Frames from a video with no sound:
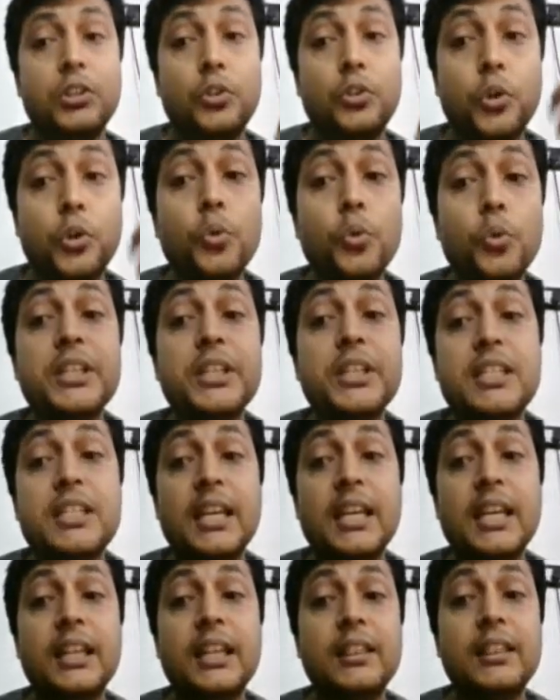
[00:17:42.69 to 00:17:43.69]
we cannot
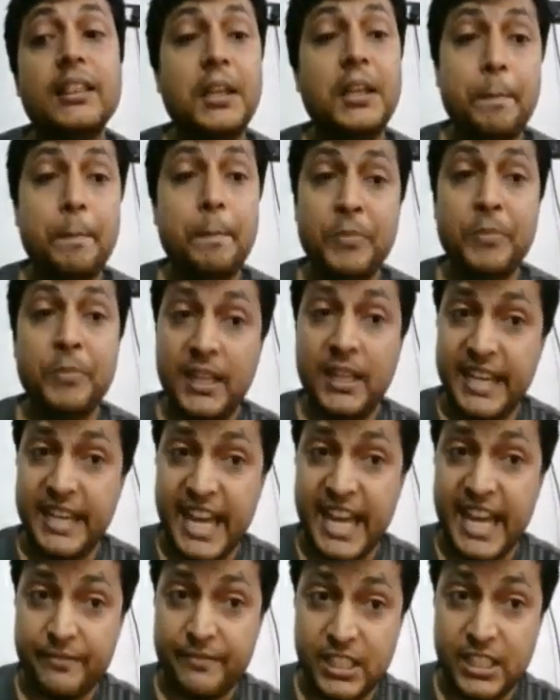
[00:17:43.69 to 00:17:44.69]
grow it in
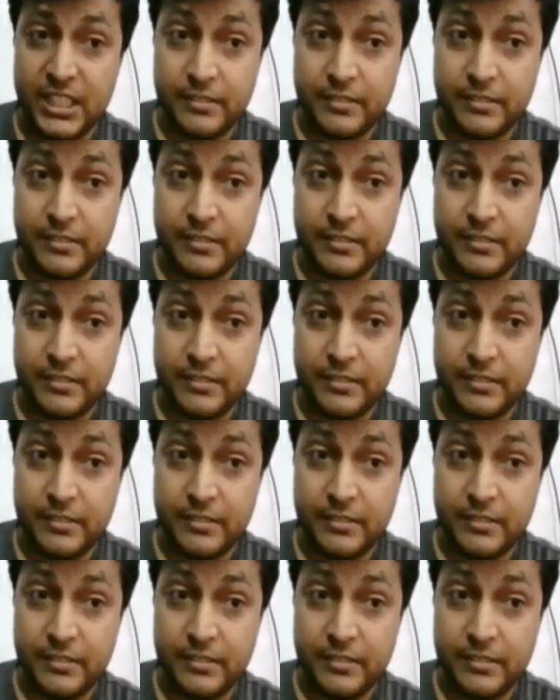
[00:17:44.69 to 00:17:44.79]
the